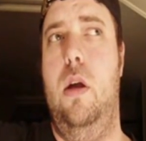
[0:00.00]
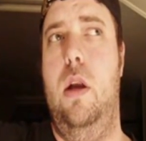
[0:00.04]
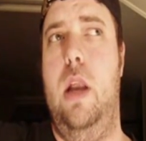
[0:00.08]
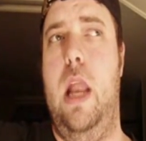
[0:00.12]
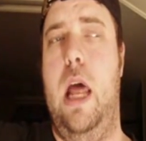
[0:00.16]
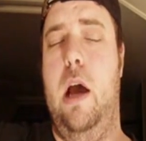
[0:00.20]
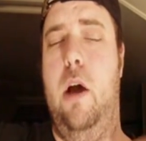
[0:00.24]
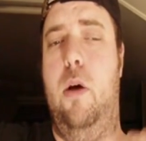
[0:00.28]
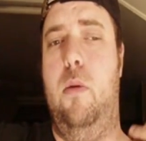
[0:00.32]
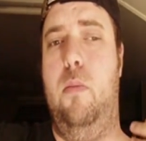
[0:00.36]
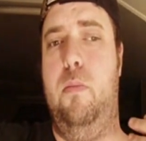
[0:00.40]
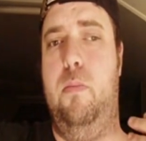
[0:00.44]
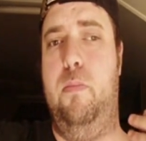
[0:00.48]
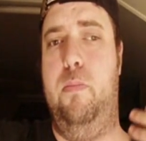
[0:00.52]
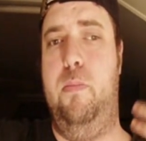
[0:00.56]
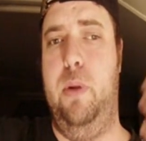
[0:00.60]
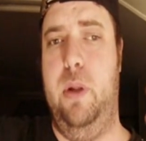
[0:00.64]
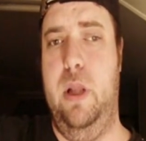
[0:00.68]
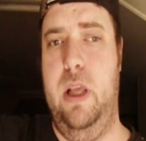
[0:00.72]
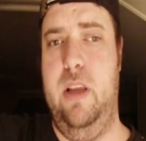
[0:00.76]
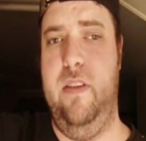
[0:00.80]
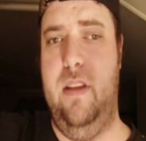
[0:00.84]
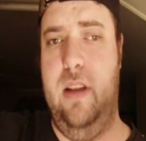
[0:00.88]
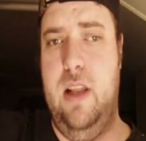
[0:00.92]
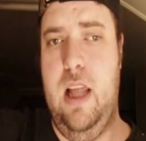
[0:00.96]
Now,
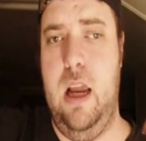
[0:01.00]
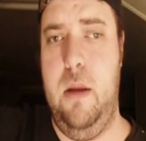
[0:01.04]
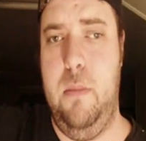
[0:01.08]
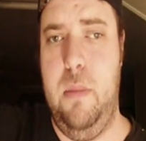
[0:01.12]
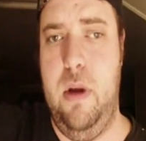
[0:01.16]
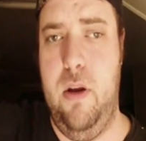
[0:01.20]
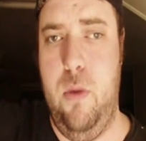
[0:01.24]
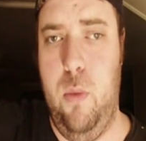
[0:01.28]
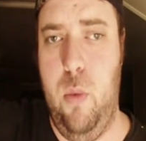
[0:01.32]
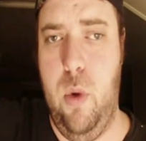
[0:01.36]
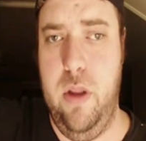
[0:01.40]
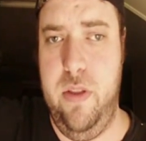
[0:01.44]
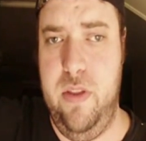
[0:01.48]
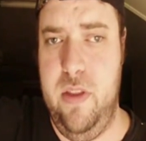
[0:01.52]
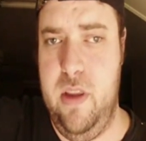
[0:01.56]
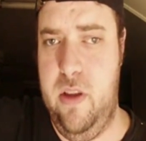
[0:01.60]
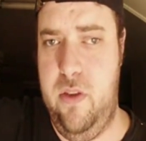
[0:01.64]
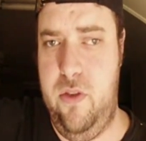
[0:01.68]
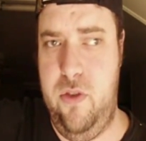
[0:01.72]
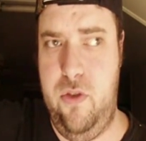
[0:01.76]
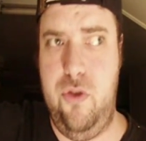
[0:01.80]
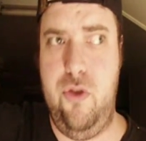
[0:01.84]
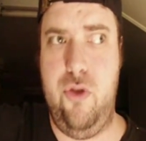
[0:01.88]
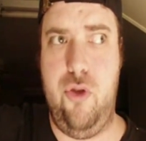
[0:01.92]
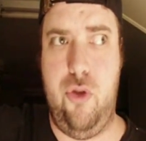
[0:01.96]
please enlighten me to what
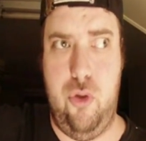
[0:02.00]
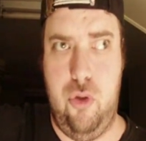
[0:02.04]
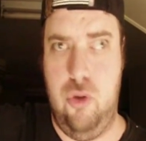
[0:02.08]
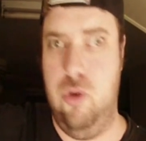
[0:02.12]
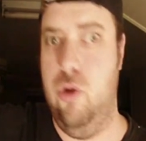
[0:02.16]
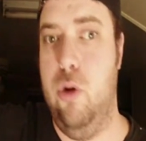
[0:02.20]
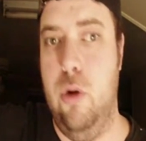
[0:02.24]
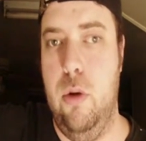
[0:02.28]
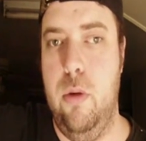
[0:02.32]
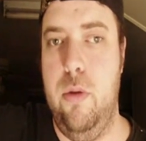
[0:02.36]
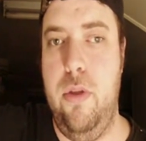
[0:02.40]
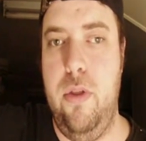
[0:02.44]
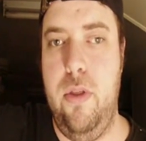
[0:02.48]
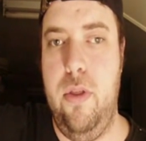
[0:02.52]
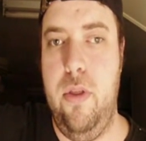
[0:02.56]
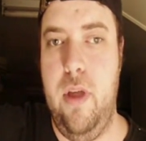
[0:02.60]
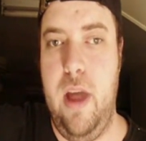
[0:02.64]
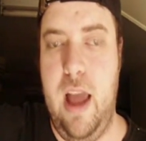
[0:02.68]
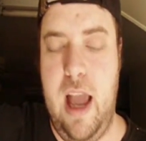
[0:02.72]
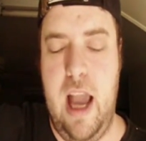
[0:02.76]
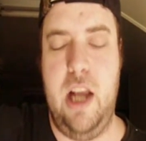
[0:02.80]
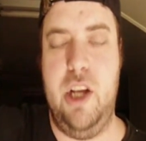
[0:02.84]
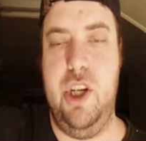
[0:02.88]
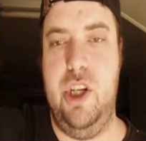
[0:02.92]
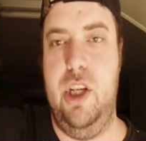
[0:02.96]
this truth
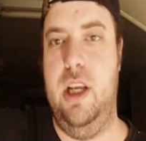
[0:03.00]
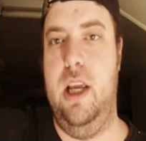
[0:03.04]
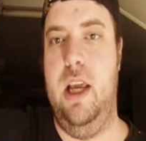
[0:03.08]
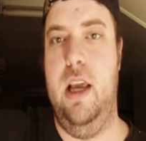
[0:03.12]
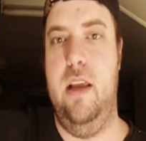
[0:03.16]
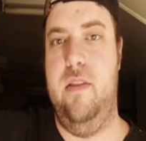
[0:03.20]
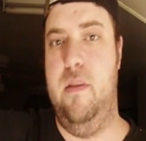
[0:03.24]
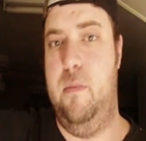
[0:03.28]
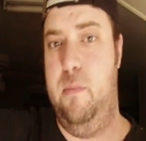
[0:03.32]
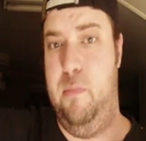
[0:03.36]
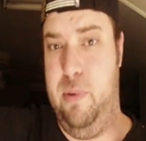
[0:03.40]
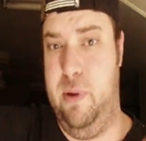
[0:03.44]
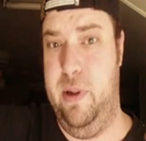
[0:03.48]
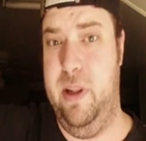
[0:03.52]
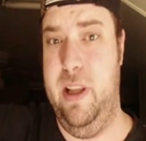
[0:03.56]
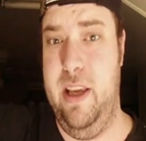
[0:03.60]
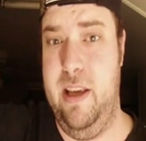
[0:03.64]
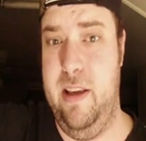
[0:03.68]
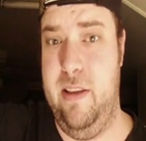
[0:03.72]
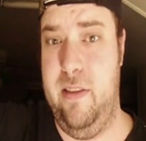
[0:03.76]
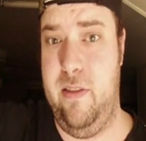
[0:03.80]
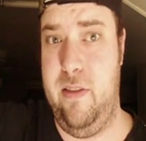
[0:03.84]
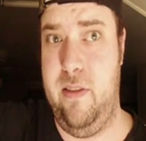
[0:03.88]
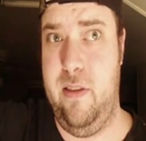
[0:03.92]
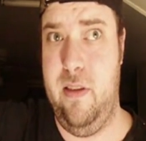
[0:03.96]
actually is, and
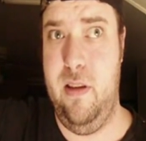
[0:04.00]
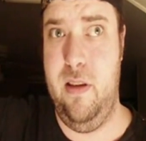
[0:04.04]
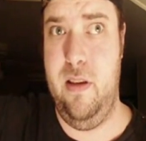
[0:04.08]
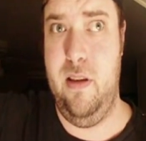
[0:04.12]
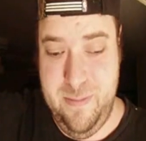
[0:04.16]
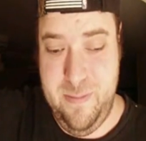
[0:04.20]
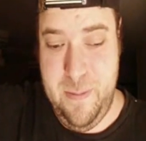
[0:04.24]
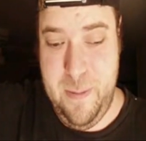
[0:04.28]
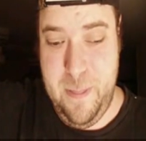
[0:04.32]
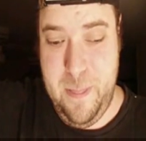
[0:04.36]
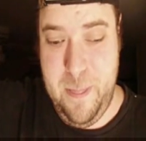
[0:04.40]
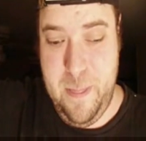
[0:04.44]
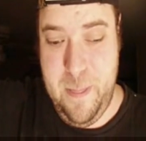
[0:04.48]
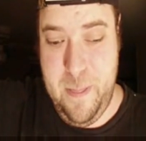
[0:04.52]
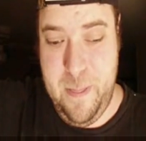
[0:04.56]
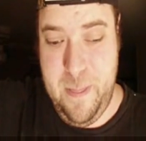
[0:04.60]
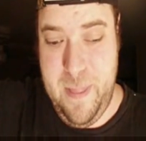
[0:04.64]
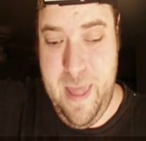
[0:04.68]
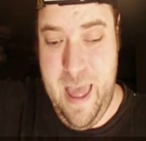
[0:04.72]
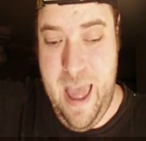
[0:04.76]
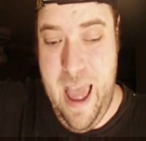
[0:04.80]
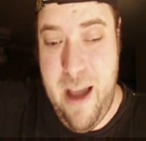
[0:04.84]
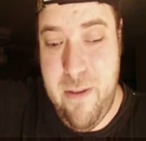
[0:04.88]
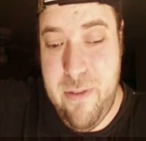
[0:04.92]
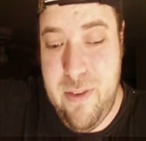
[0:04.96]
please
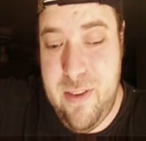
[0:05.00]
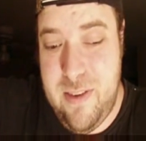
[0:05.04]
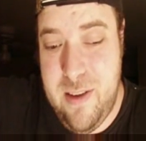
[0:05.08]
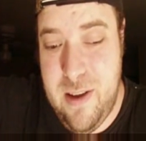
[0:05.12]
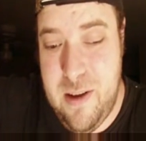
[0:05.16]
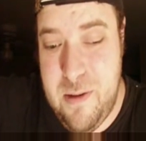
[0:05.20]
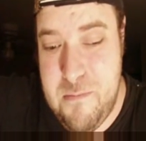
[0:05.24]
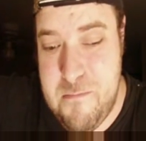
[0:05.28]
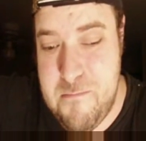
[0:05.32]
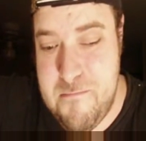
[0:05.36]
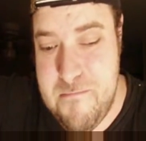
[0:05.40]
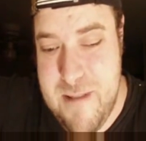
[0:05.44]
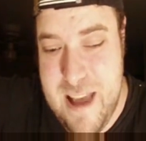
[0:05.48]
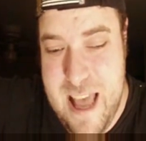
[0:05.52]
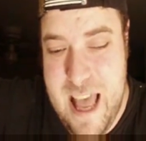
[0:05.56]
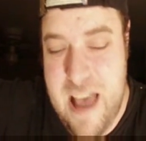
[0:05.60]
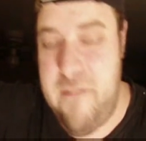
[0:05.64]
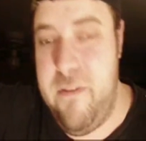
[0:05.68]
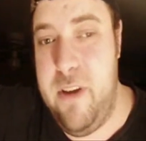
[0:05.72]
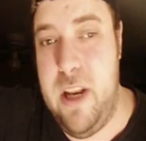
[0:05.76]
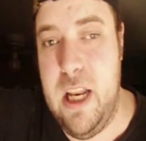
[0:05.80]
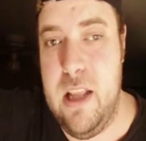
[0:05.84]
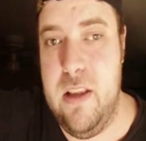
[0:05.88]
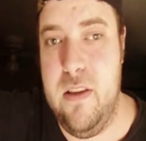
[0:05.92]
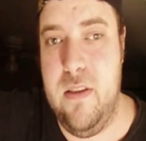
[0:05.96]
have some
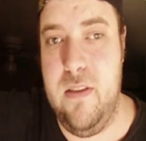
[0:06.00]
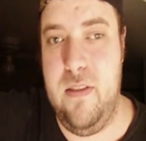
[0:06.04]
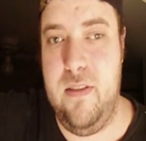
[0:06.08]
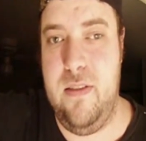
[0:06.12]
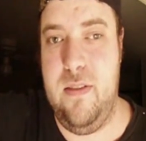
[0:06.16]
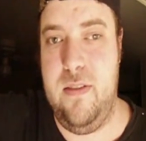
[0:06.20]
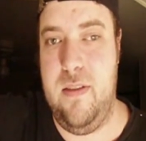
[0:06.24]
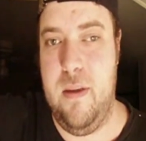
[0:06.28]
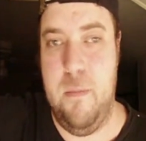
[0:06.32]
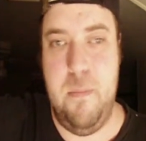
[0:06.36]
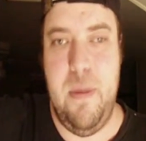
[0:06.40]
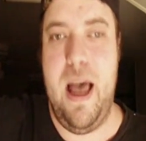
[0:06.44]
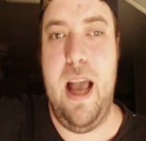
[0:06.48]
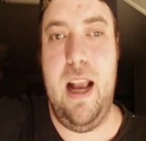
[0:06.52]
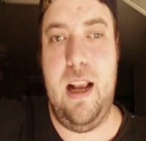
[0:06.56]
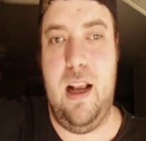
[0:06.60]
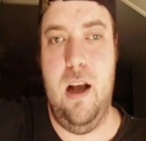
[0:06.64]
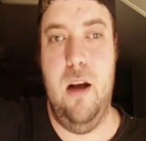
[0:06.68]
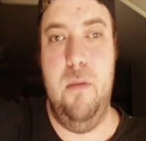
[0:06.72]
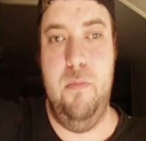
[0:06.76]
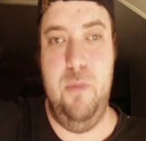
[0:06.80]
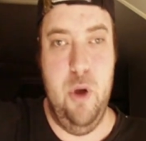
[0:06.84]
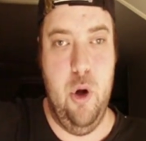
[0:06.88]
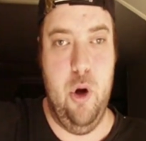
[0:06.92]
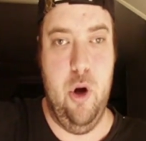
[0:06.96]
evidence to back
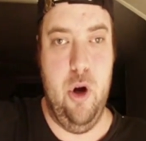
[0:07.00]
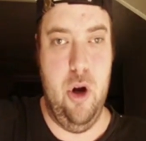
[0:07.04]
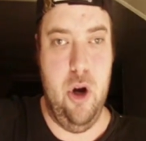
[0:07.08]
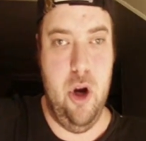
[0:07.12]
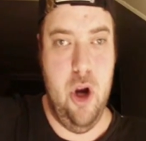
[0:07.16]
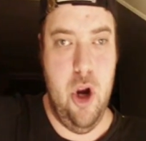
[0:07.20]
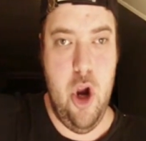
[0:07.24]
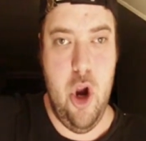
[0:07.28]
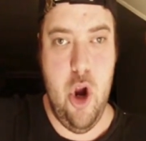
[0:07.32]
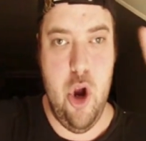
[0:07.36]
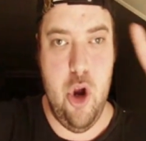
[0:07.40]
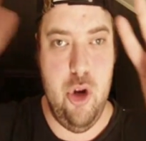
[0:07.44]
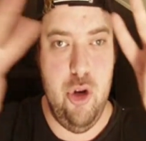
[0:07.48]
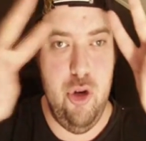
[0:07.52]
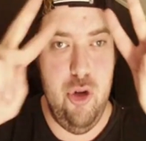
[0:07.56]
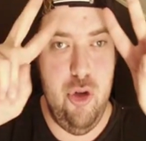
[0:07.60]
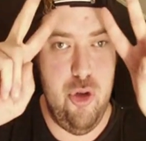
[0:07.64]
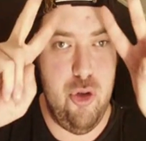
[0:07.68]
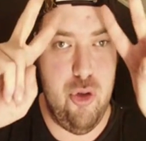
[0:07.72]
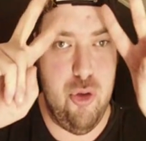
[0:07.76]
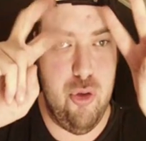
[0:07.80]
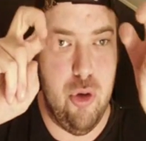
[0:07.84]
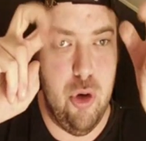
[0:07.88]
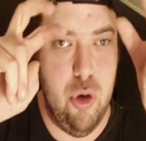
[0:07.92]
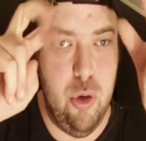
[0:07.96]
up your
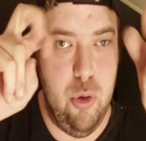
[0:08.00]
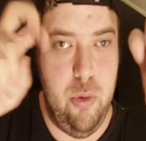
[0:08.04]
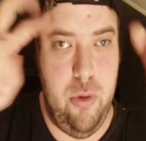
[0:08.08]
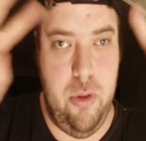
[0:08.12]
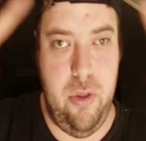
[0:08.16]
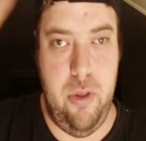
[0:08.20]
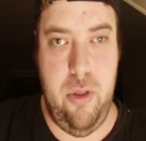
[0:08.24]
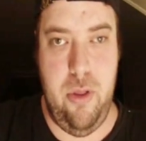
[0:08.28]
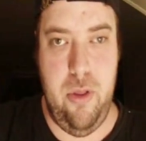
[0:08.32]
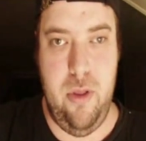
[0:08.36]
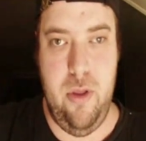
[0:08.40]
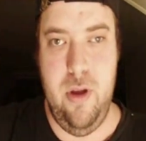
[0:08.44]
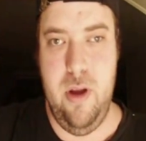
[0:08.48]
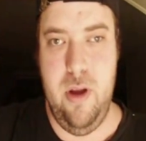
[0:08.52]
truth.